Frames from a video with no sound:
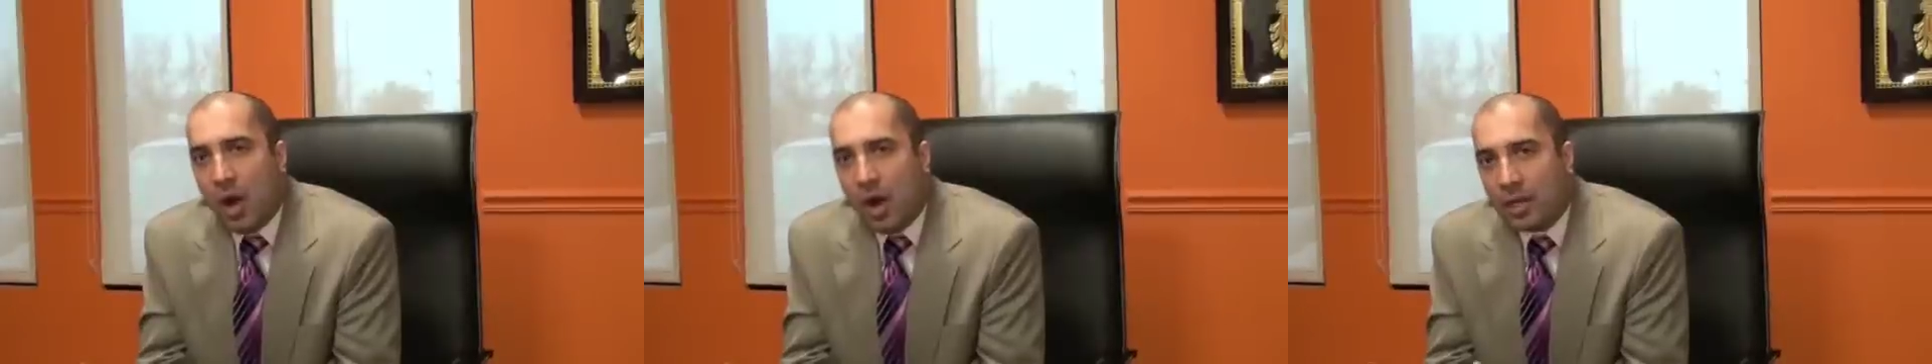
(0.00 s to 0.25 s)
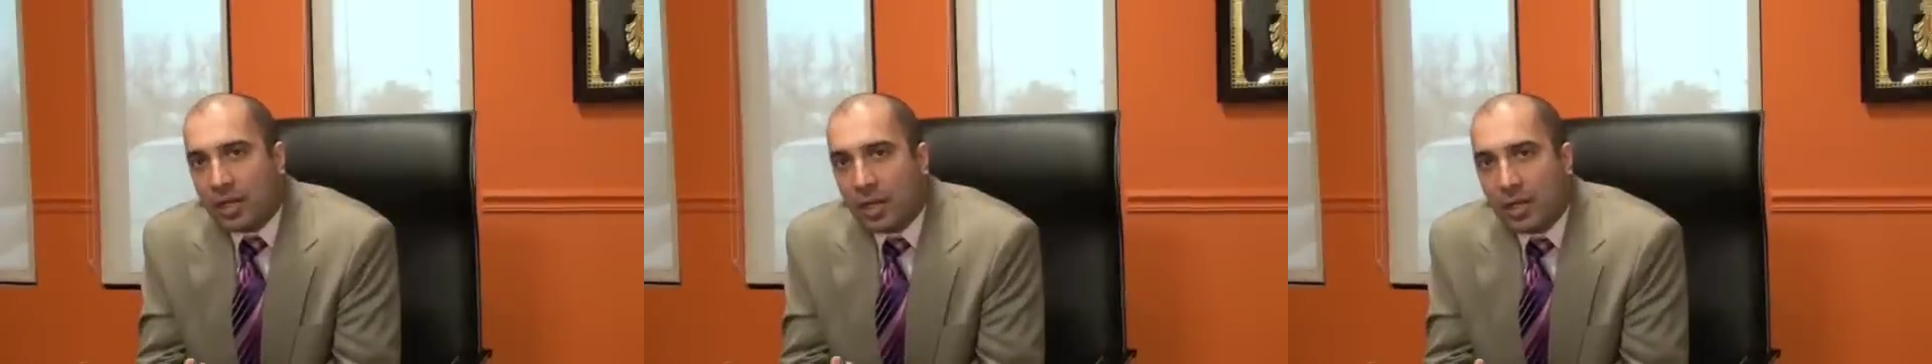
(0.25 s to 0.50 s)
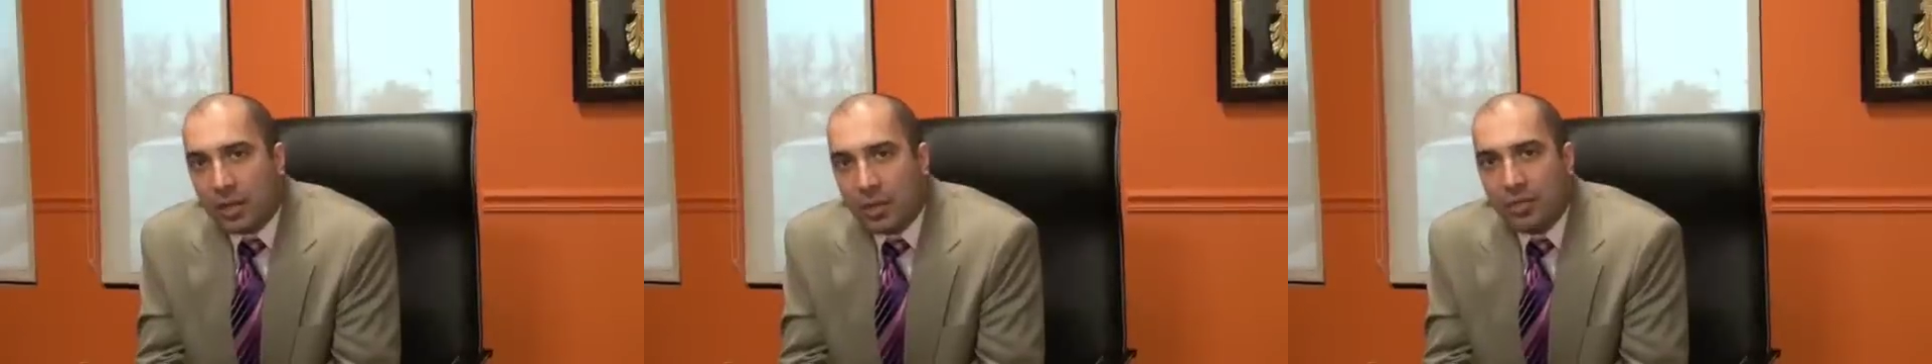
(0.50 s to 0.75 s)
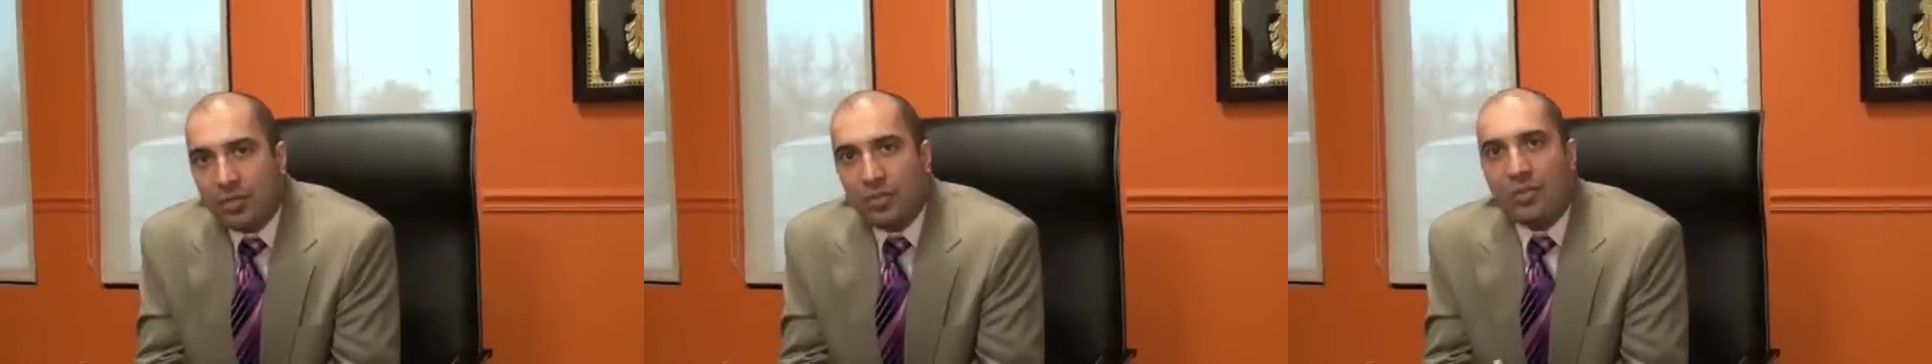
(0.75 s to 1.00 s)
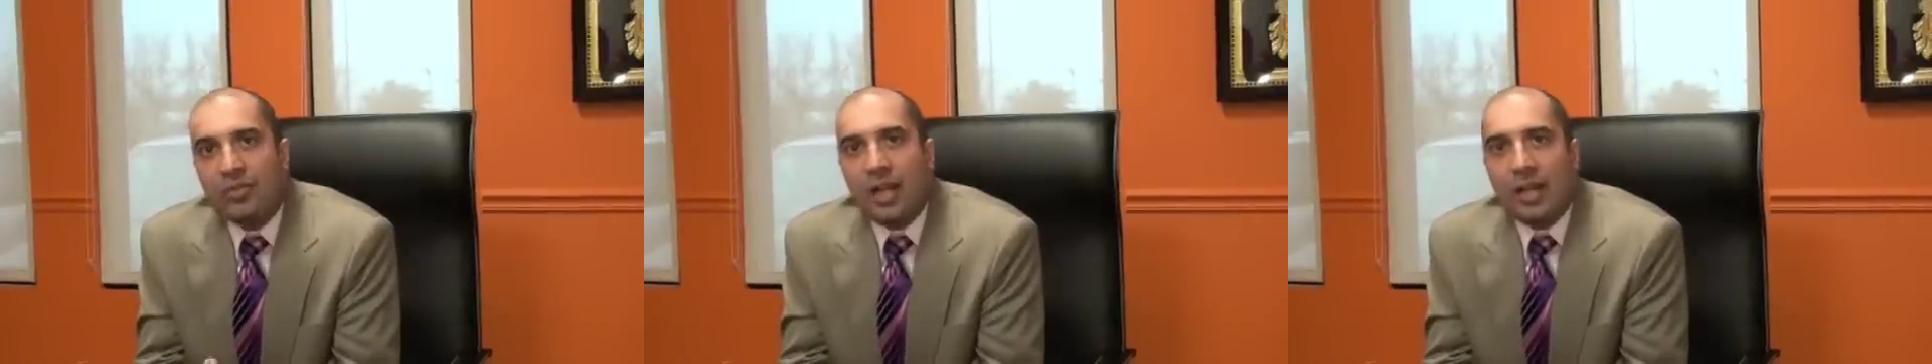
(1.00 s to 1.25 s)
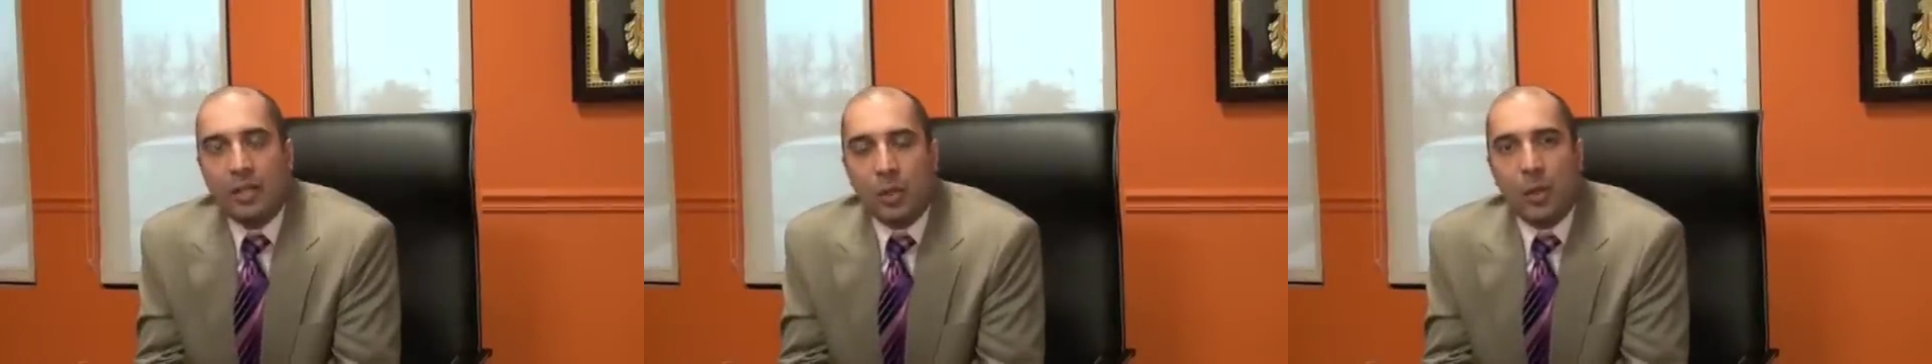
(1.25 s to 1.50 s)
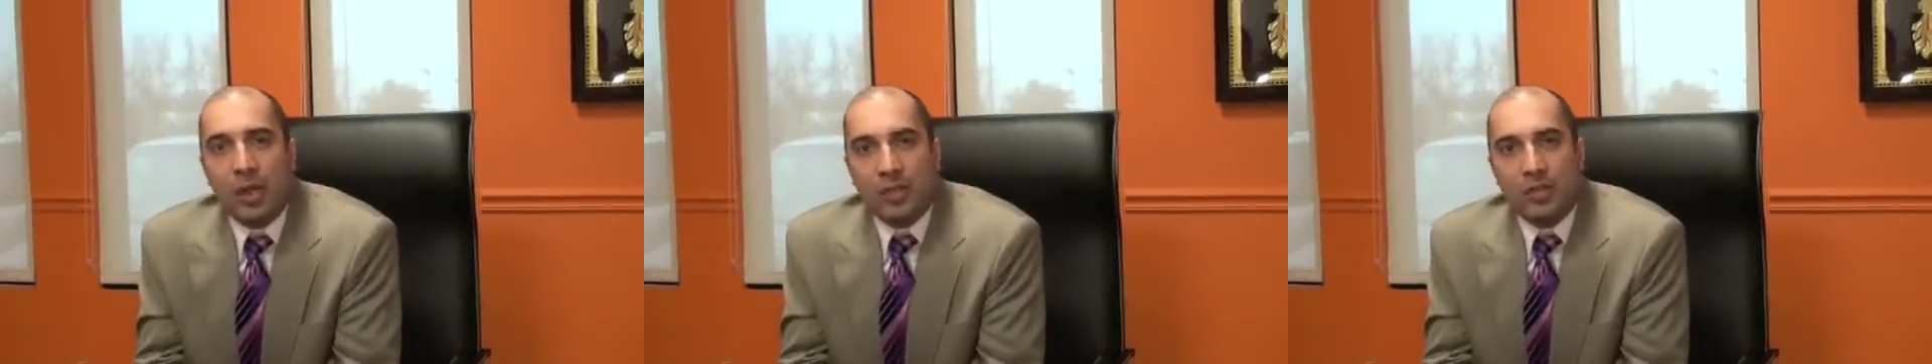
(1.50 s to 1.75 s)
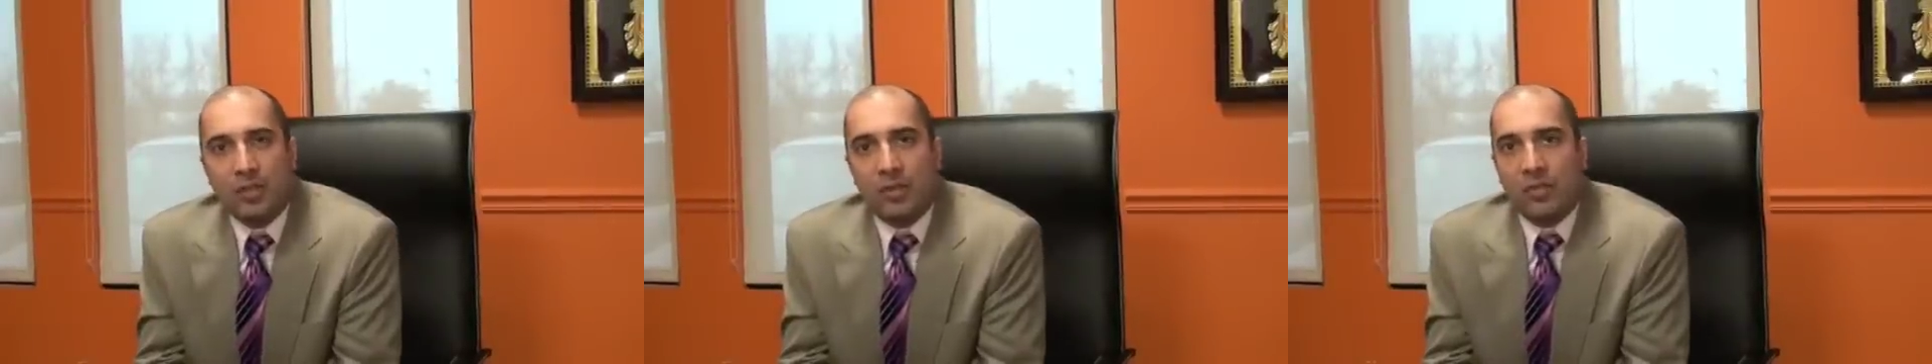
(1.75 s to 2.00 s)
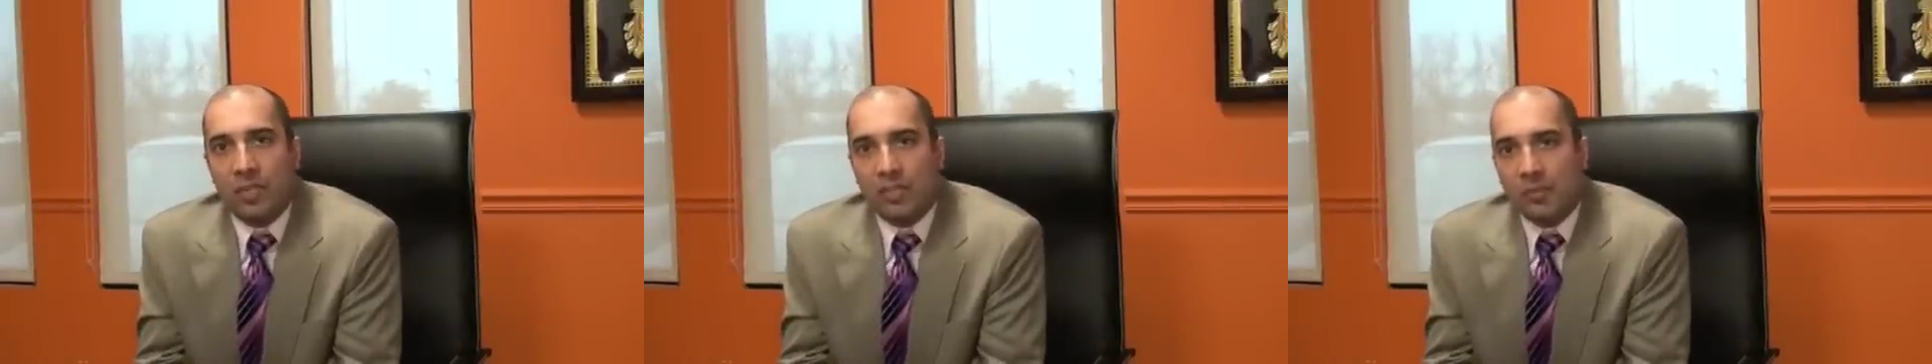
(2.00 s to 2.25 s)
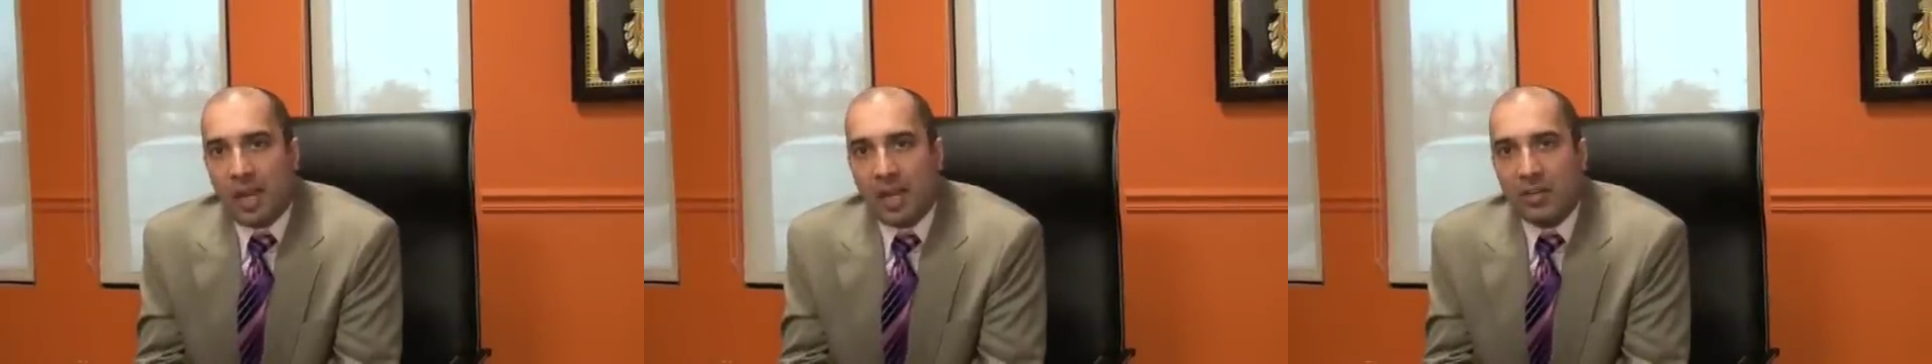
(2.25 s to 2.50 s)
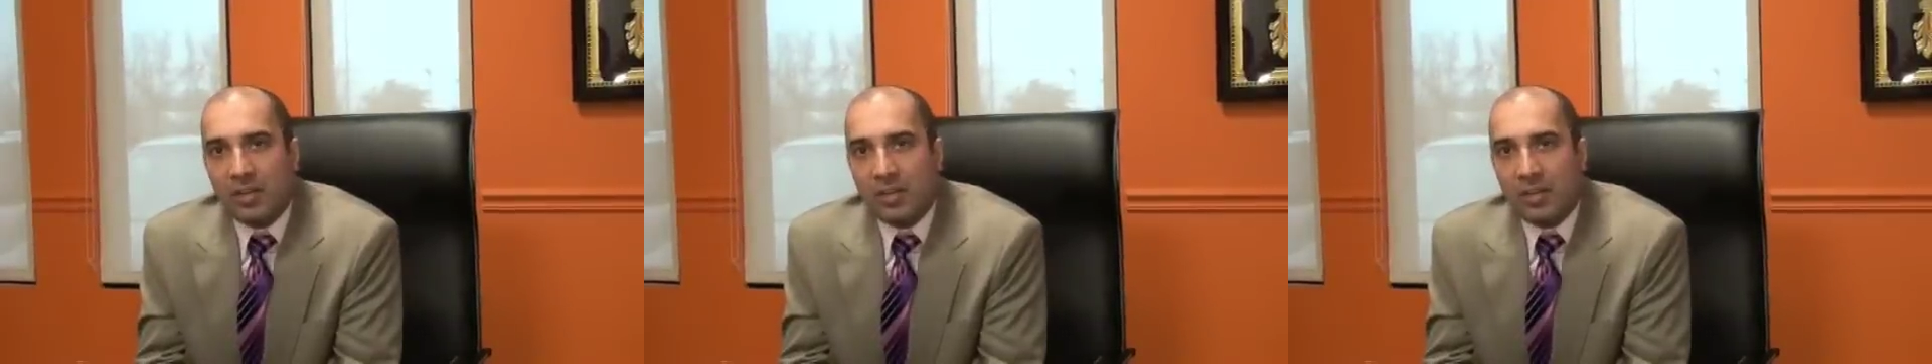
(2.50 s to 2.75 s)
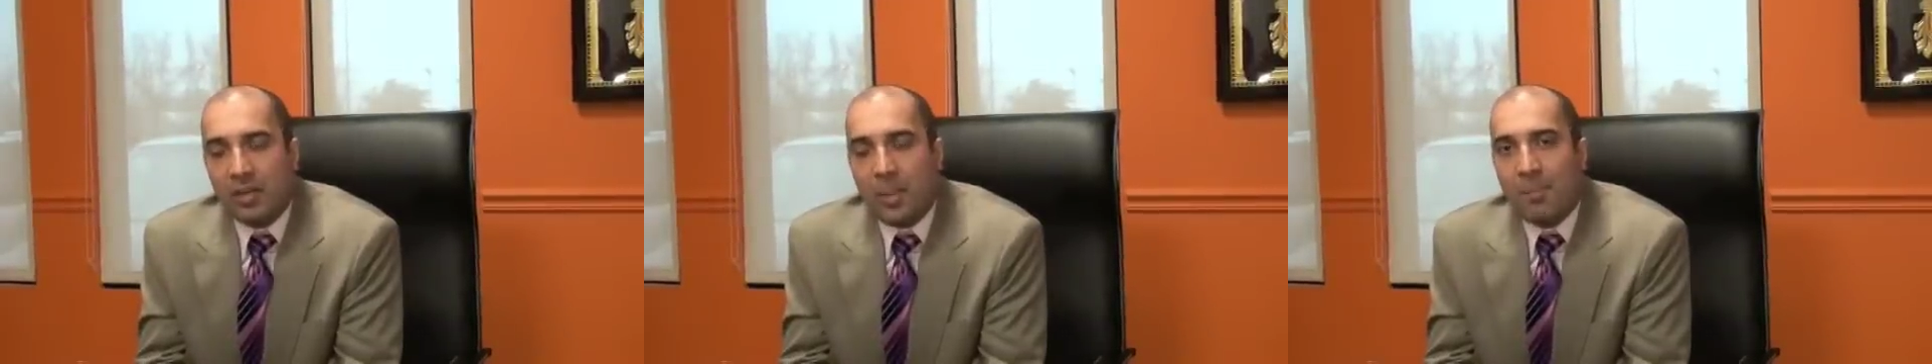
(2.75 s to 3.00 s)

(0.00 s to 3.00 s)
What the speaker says: On closer evaluation of these patients,